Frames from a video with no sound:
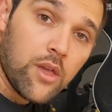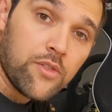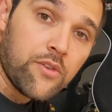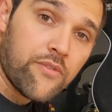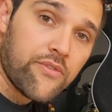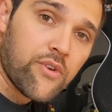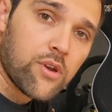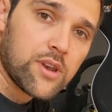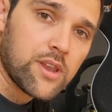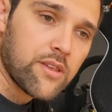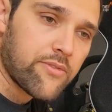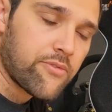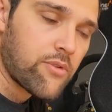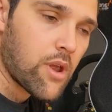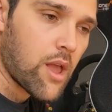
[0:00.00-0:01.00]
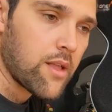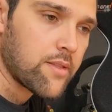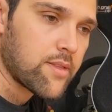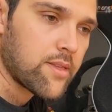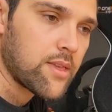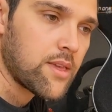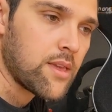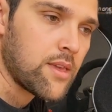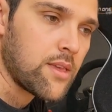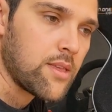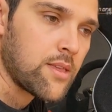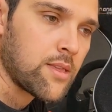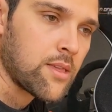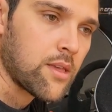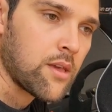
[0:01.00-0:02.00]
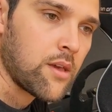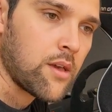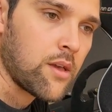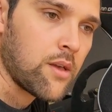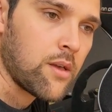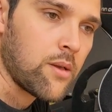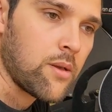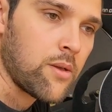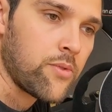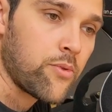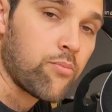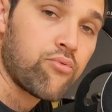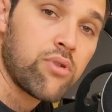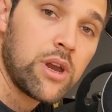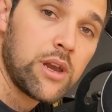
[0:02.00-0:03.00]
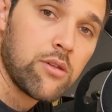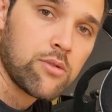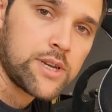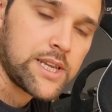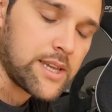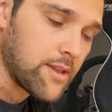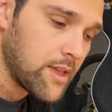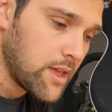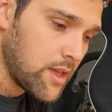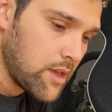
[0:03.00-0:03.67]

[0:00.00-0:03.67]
The third difference is the preloading.